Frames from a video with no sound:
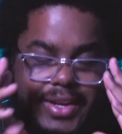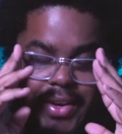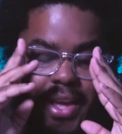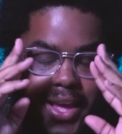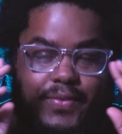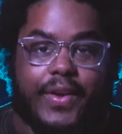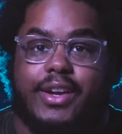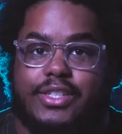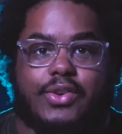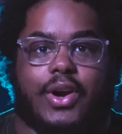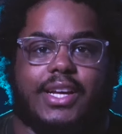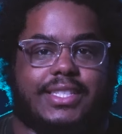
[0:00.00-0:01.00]
Okay,
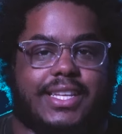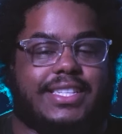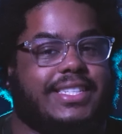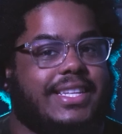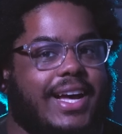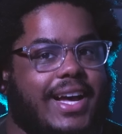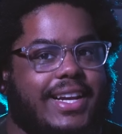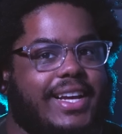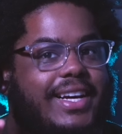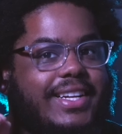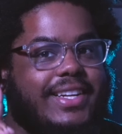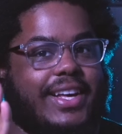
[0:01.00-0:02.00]
fingers crossed is
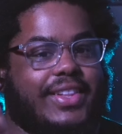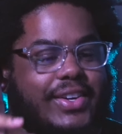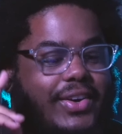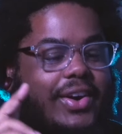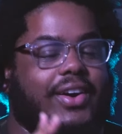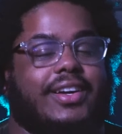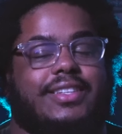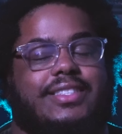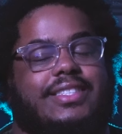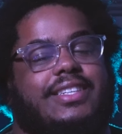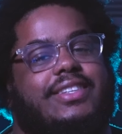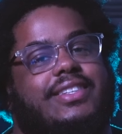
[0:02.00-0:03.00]
not another art
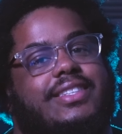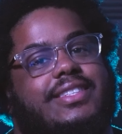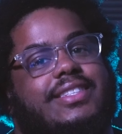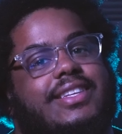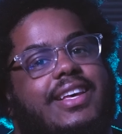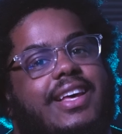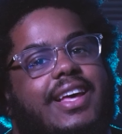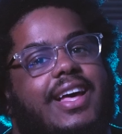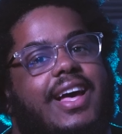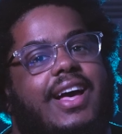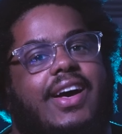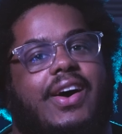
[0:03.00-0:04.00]
series.
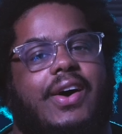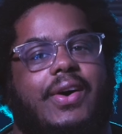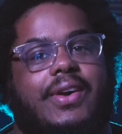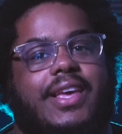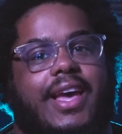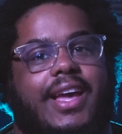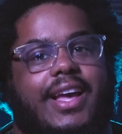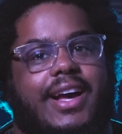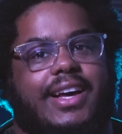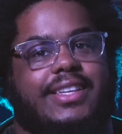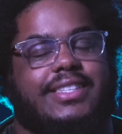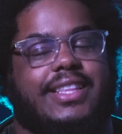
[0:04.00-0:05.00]
Okay,
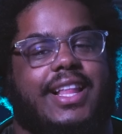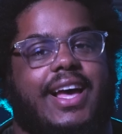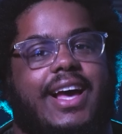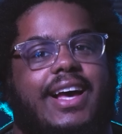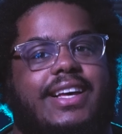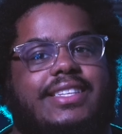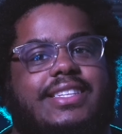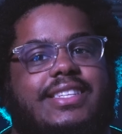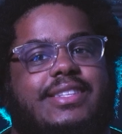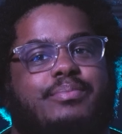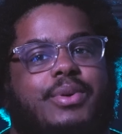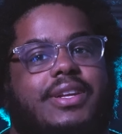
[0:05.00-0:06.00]
guys,
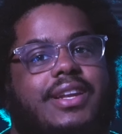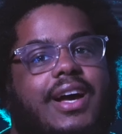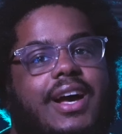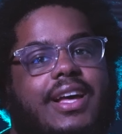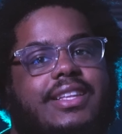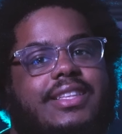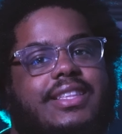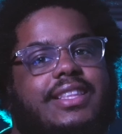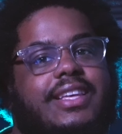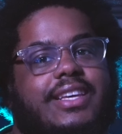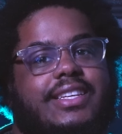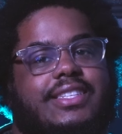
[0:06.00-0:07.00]
last but not
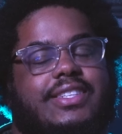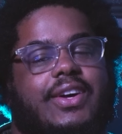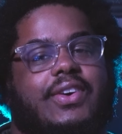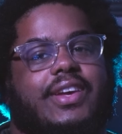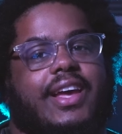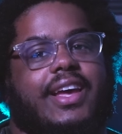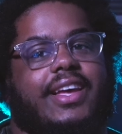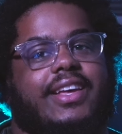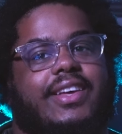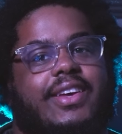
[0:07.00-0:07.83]
least. Okay.